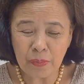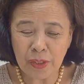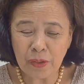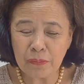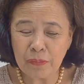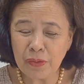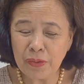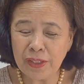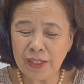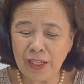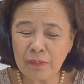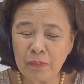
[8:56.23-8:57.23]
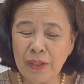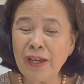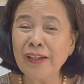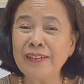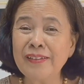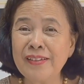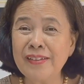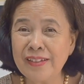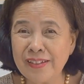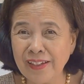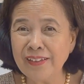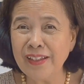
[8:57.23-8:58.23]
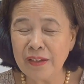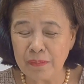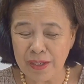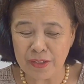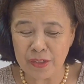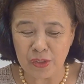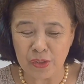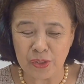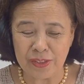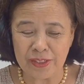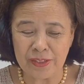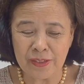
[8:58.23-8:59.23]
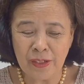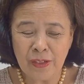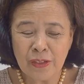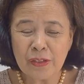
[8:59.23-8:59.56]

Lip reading: we communicate beyond sending messages.